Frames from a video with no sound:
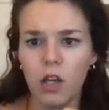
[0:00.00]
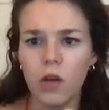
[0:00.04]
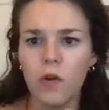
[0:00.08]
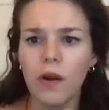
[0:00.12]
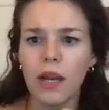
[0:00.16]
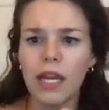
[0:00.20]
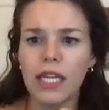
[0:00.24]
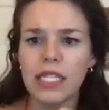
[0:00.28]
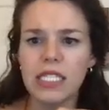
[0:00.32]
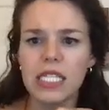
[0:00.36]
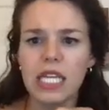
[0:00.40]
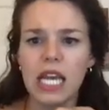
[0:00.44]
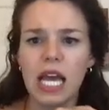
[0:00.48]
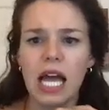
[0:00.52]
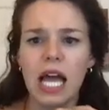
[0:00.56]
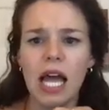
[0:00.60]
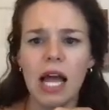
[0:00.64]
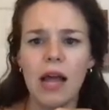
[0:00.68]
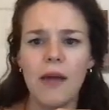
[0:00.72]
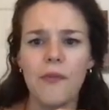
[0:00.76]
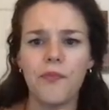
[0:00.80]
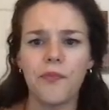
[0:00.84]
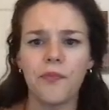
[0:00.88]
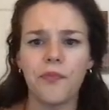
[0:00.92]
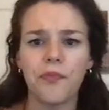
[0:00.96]
right?
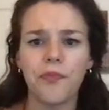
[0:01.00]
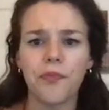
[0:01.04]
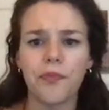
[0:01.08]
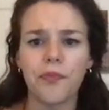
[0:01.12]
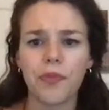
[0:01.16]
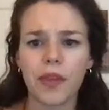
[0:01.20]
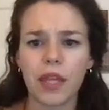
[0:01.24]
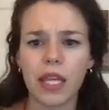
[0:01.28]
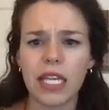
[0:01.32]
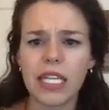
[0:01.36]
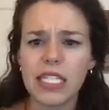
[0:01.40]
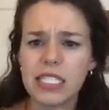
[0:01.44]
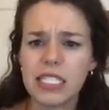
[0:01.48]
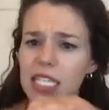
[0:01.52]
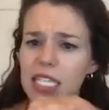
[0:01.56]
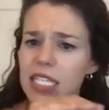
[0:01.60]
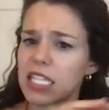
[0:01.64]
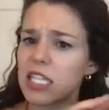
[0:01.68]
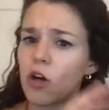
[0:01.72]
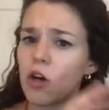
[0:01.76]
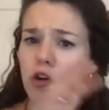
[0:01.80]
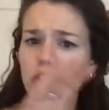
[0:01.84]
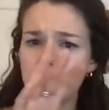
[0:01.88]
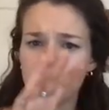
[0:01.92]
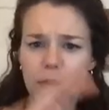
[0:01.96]
Um, he's like
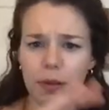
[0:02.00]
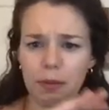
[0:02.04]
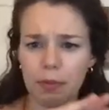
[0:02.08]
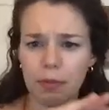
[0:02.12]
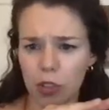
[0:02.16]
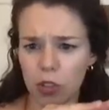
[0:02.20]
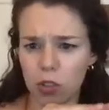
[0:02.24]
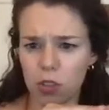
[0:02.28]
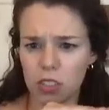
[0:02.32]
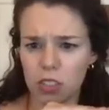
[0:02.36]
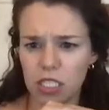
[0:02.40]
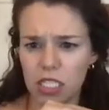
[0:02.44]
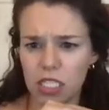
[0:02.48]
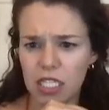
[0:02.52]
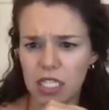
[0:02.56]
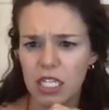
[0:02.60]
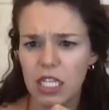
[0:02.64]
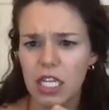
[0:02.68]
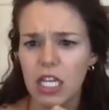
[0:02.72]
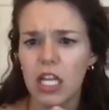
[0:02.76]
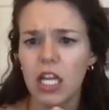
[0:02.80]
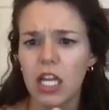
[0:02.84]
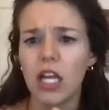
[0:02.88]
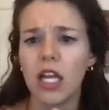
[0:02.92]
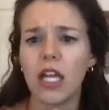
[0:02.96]
the ultimate Puritan.
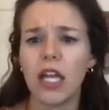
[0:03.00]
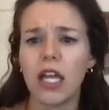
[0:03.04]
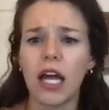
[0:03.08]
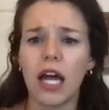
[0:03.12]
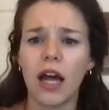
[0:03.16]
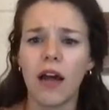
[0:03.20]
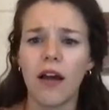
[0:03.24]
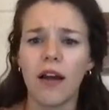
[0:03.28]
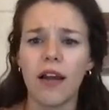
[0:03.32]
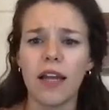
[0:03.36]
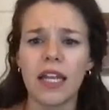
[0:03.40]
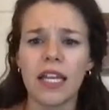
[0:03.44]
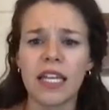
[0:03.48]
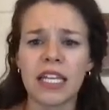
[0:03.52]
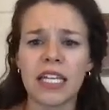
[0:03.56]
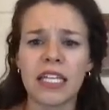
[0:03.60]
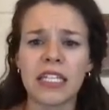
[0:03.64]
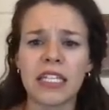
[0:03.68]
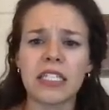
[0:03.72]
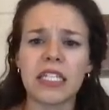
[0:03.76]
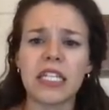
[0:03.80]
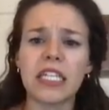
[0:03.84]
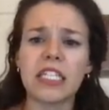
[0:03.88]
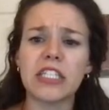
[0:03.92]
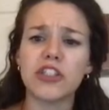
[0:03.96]
Uh, and
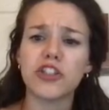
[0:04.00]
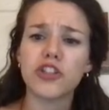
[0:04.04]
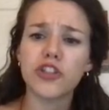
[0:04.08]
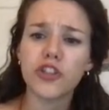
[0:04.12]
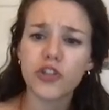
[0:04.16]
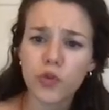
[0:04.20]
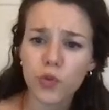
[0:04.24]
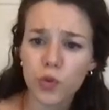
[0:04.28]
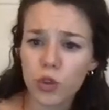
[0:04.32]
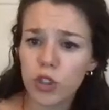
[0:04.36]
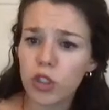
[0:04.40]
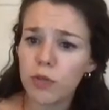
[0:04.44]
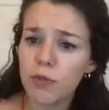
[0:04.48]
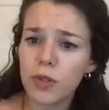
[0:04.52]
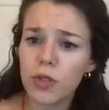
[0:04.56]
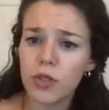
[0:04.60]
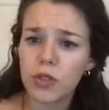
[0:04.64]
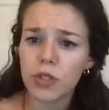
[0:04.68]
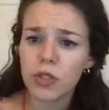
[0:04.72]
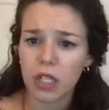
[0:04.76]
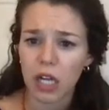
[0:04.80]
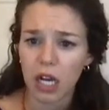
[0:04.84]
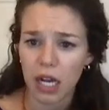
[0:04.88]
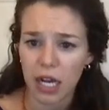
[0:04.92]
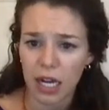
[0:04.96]
an
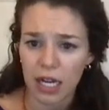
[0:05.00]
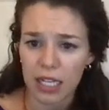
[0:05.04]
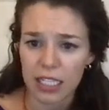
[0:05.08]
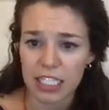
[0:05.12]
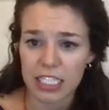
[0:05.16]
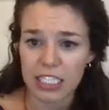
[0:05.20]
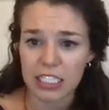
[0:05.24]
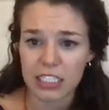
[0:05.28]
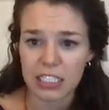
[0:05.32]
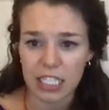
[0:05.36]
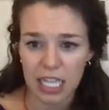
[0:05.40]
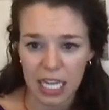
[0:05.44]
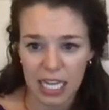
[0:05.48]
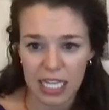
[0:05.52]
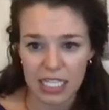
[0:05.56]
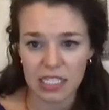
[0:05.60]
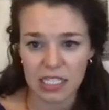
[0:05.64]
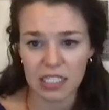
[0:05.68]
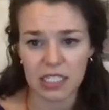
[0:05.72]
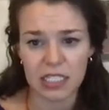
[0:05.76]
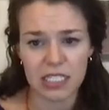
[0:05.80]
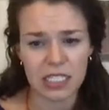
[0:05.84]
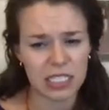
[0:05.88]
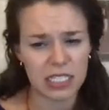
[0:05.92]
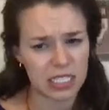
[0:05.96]
inscrutable God
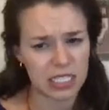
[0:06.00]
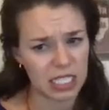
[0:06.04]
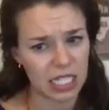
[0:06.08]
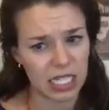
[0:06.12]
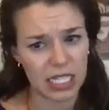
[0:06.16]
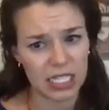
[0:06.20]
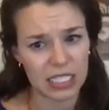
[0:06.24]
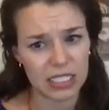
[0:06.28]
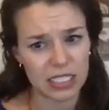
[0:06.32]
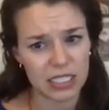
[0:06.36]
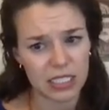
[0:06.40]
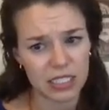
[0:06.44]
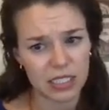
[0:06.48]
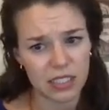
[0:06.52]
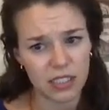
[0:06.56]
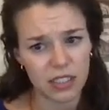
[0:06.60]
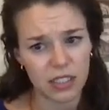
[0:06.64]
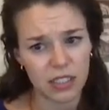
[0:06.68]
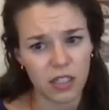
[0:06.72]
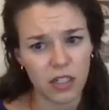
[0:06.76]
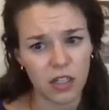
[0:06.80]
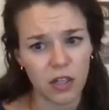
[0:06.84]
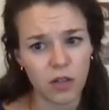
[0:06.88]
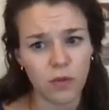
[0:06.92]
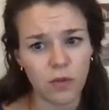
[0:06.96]
tests us,
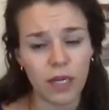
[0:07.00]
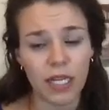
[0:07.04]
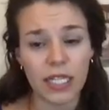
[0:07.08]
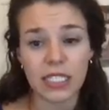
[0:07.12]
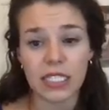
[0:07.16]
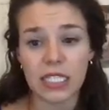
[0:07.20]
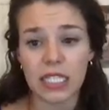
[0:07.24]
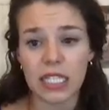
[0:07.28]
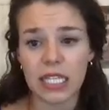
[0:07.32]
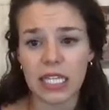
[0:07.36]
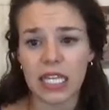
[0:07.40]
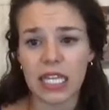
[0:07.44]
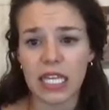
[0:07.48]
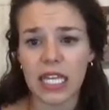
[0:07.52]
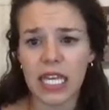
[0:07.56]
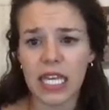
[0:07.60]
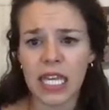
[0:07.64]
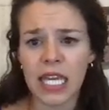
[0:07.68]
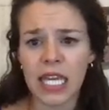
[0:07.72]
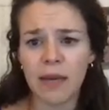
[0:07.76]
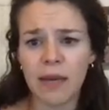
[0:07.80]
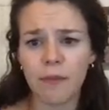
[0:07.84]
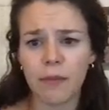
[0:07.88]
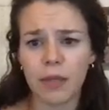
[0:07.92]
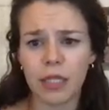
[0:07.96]
right?
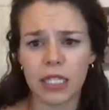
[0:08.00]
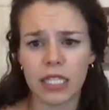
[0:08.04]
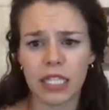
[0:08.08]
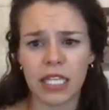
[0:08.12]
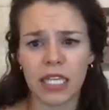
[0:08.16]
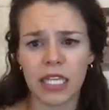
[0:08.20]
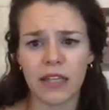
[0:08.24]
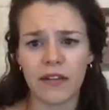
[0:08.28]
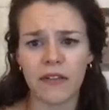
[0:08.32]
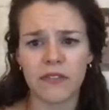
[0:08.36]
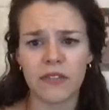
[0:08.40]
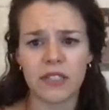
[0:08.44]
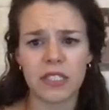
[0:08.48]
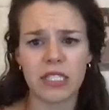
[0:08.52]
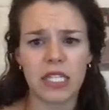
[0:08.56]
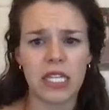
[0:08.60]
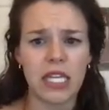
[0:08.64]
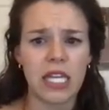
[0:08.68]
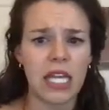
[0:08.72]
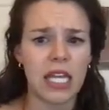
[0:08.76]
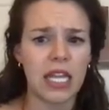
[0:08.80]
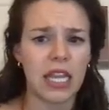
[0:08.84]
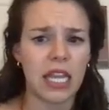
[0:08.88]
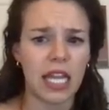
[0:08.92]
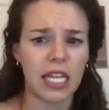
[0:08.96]
He believes
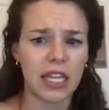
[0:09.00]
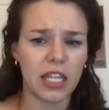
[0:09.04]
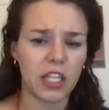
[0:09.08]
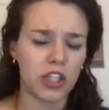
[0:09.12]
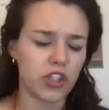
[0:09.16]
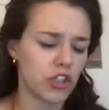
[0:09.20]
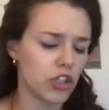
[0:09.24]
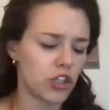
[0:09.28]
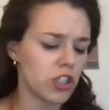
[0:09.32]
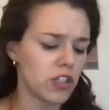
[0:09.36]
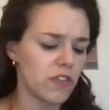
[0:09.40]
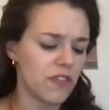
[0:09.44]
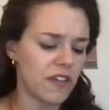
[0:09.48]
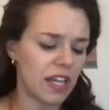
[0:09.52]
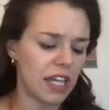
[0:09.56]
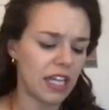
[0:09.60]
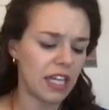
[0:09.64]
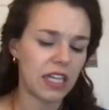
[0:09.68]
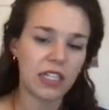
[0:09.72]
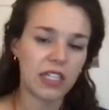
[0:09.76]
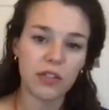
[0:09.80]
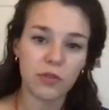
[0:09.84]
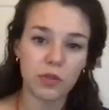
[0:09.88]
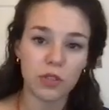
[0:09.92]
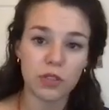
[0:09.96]
that the Church of
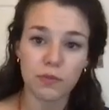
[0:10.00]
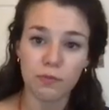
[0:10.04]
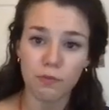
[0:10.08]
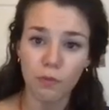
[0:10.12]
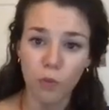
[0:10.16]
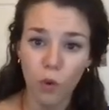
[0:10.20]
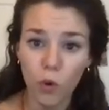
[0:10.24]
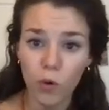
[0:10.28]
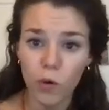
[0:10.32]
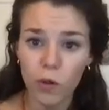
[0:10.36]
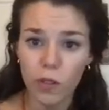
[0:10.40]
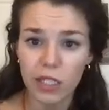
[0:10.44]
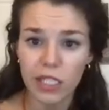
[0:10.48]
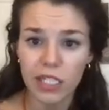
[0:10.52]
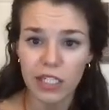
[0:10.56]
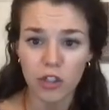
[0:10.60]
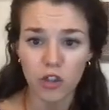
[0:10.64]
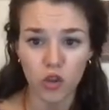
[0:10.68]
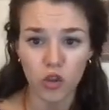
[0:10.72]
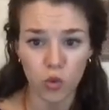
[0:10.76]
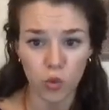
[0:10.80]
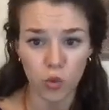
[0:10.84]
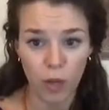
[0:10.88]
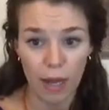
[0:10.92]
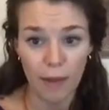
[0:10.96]
England was morally
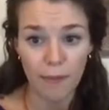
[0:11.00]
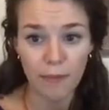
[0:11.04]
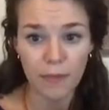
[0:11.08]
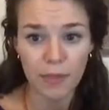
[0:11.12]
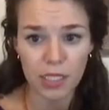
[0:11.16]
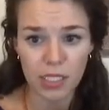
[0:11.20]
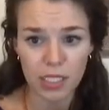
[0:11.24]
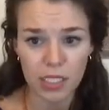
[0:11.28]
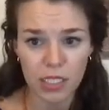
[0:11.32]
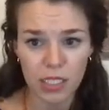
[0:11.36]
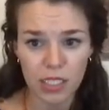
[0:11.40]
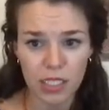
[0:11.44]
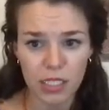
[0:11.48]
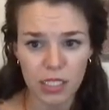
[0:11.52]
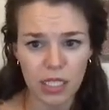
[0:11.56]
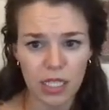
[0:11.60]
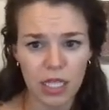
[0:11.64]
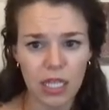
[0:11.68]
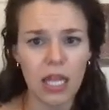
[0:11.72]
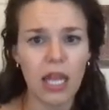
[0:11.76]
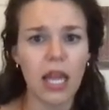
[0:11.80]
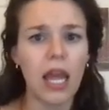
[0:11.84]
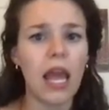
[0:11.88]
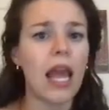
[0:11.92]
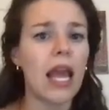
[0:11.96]
corrupt.
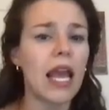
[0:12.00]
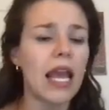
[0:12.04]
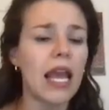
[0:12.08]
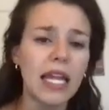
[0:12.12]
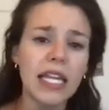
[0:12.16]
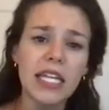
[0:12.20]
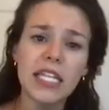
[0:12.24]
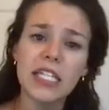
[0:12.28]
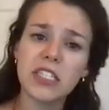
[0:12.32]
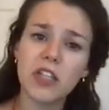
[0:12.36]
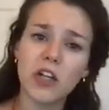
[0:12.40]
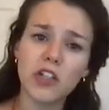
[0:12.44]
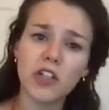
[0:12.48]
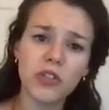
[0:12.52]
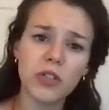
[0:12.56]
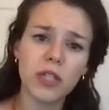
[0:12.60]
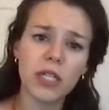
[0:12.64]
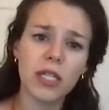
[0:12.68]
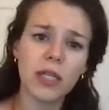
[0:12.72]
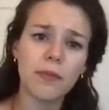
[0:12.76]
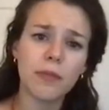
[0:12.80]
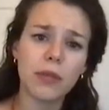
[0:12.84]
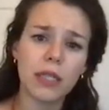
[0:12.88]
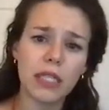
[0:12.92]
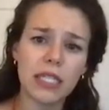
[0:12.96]
And he's also
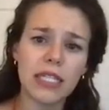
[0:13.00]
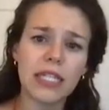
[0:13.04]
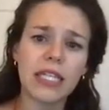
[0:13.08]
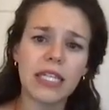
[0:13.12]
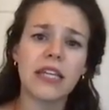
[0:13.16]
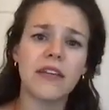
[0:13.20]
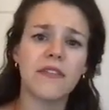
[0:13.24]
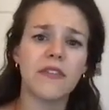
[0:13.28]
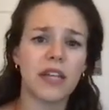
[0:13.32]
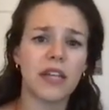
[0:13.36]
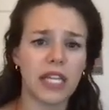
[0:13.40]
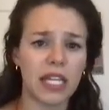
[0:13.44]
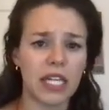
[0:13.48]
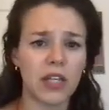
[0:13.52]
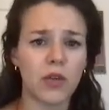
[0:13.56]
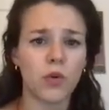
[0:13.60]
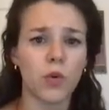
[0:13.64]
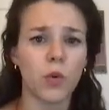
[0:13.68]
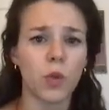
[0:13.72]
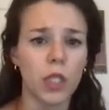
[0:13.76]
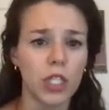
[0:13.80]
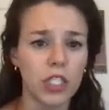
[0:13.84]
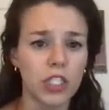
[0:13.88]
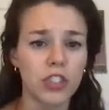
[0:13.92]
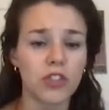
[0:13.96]
going to believe in
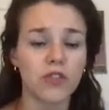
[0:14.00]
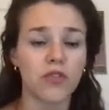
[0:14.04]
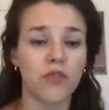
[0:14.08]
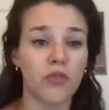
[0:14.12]
religious